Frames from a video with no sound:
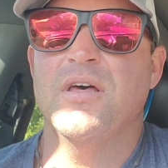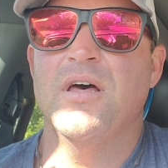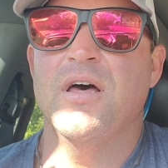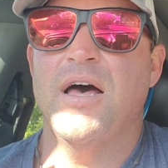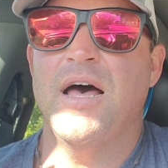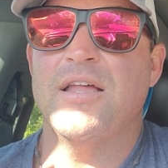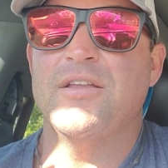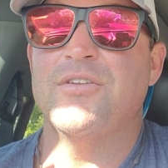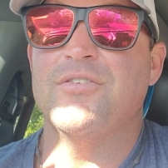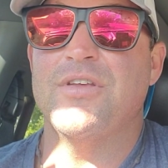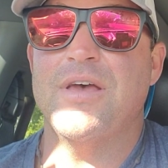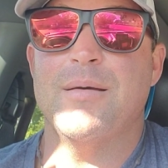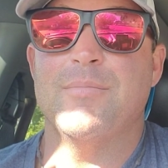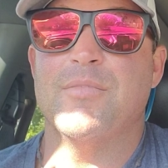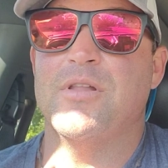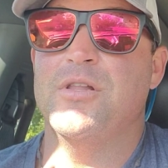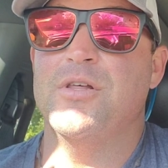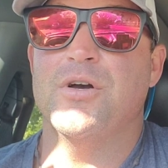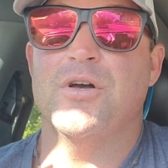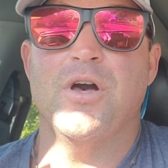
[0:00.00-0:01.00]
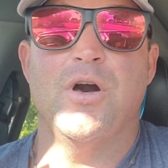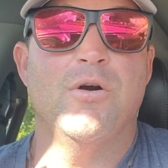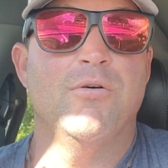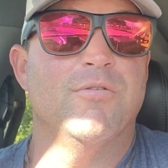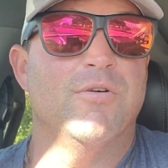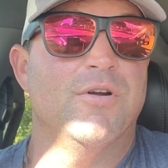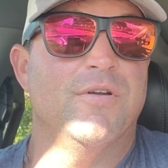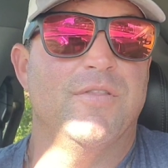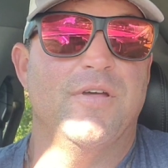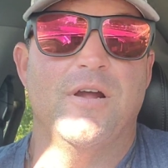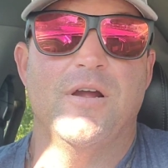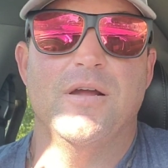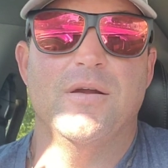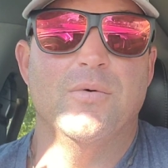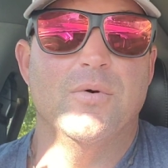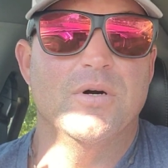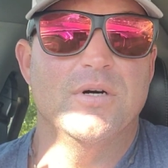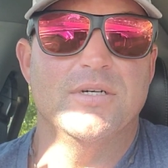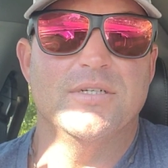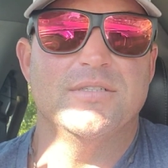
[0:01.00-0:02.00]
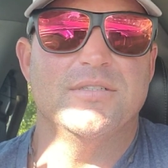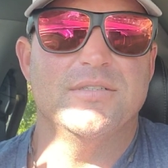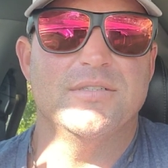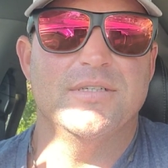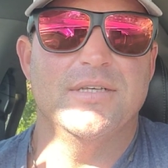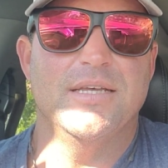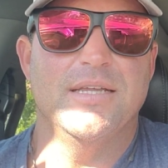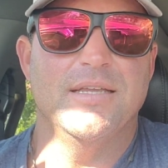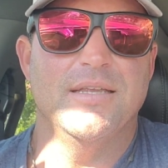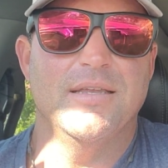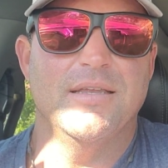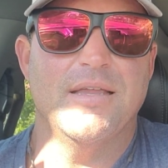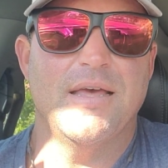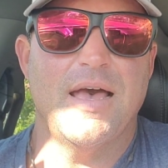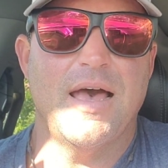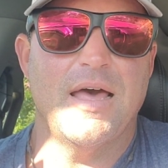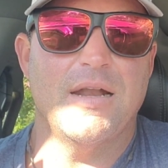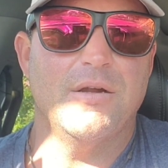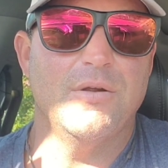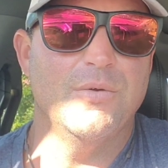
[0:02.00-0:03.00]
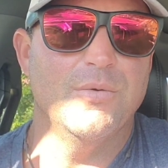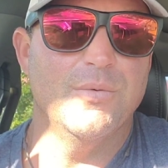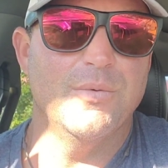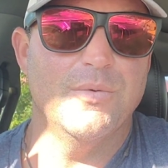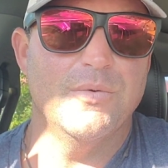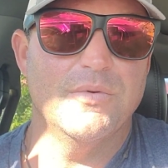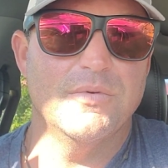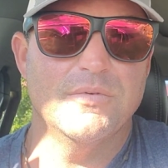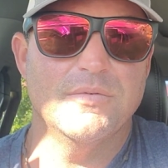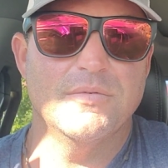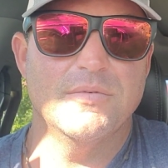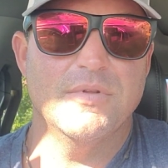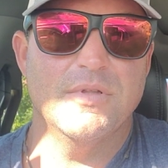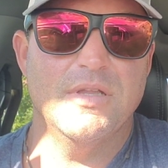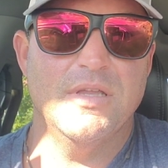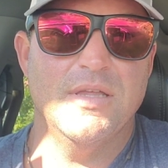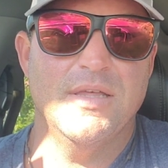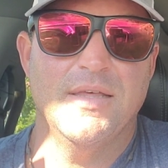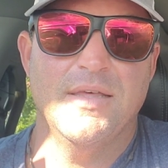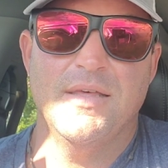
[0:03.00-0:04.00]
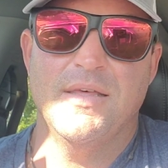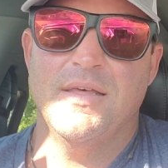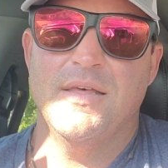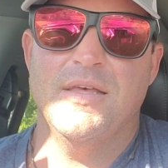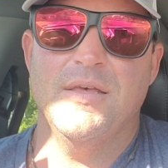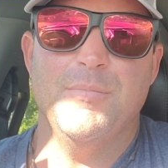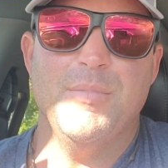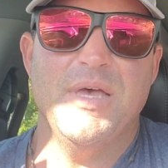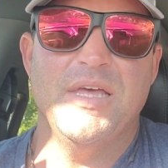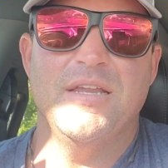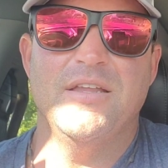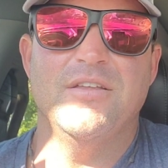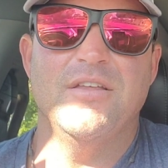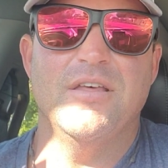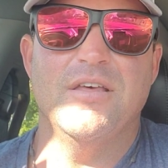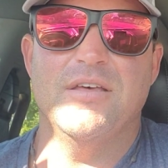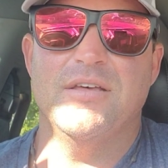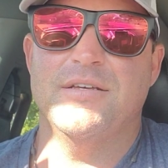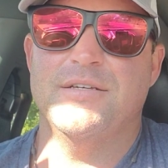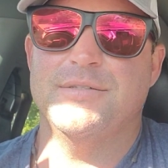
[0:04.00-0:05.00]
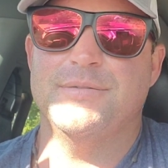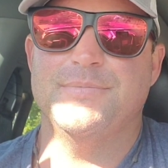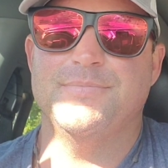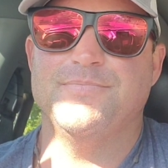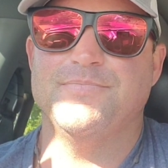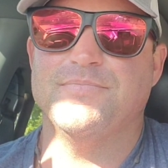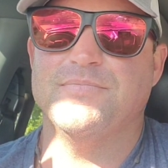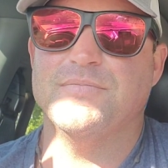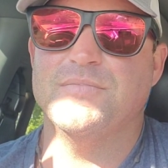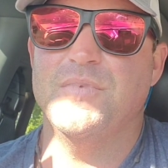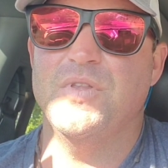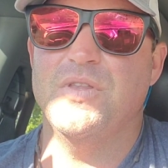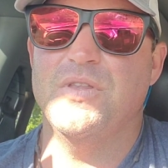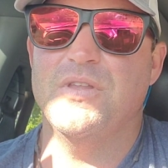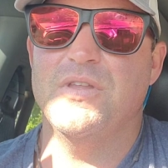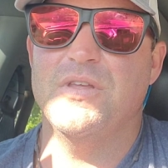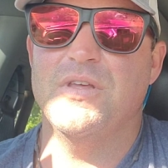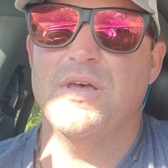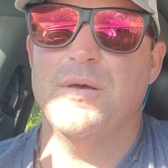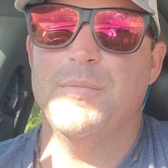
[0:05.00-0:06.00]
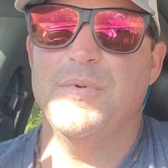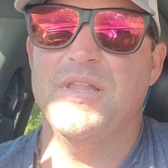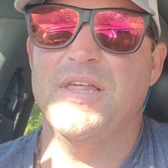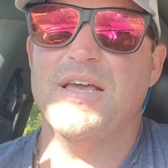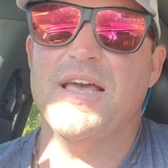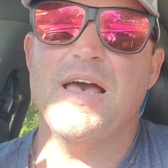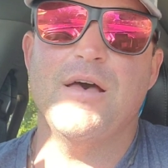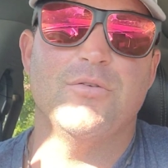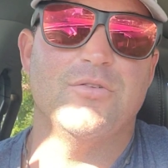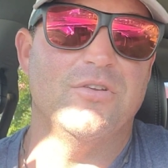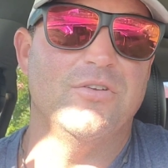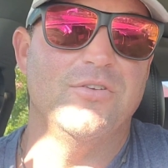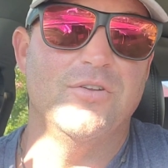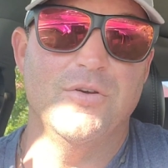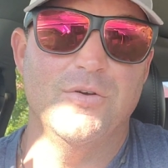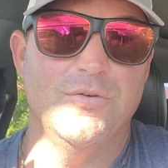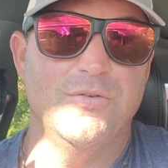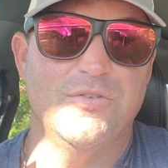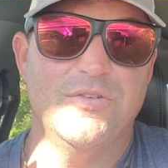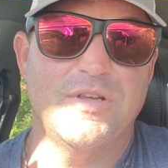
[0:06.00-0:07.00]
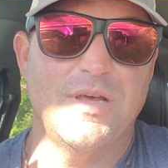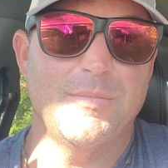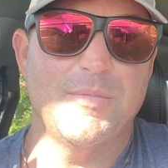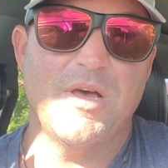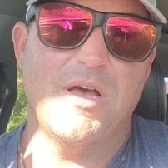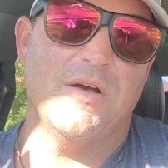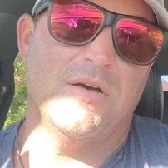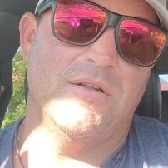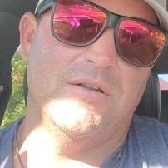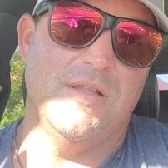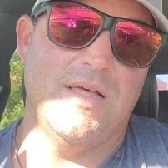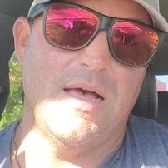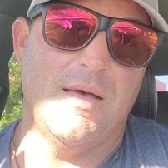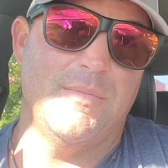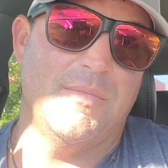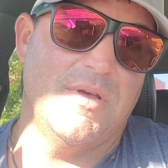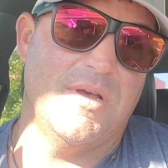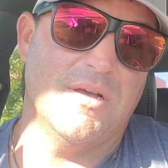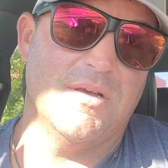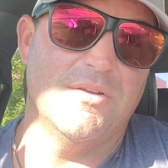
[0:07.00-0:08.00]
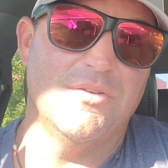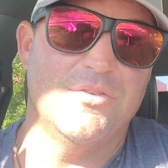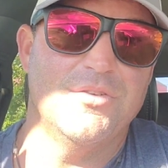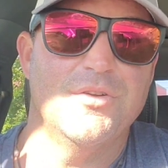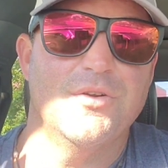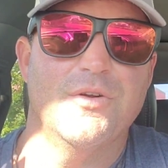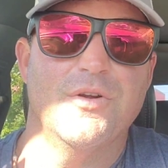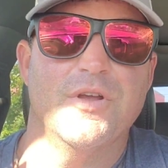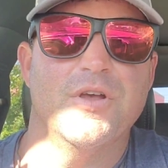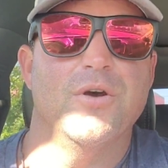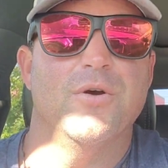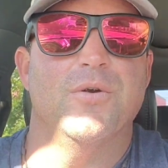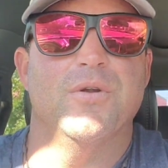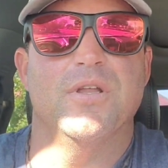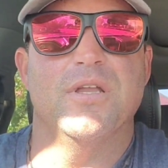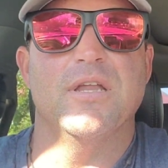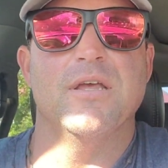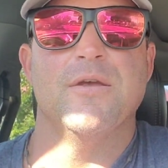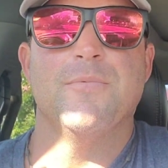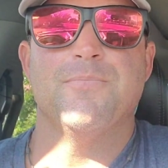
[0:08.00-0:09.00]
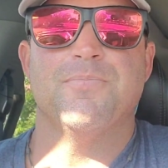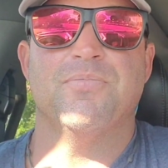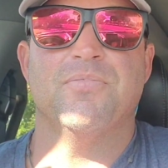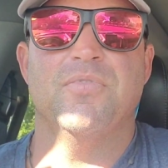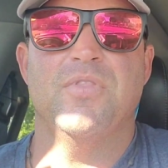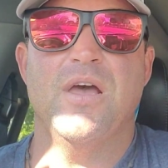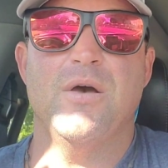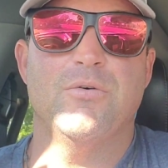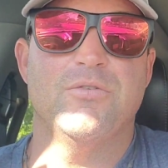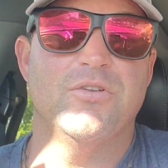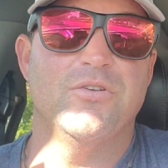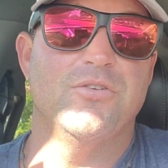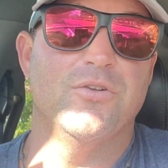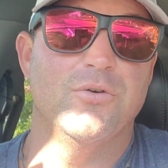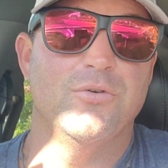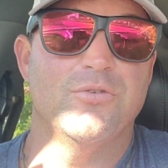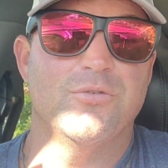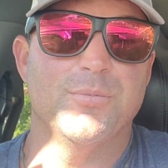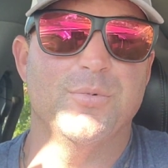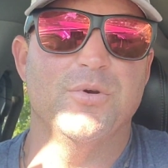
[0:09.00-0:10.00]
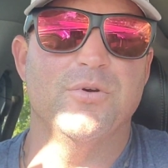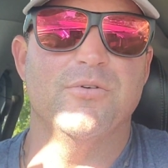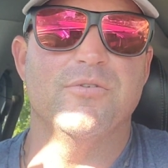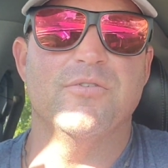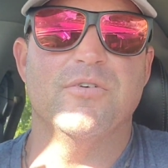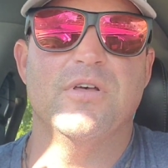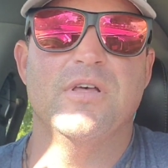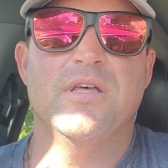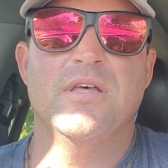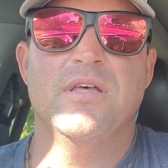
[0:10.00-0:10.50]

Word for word: I just happened to look over and there he was. And I don't, man, it. I mean, that guy was a douche. I'm not gonna, I'm not gonna sugarcoat it. That was a douche move.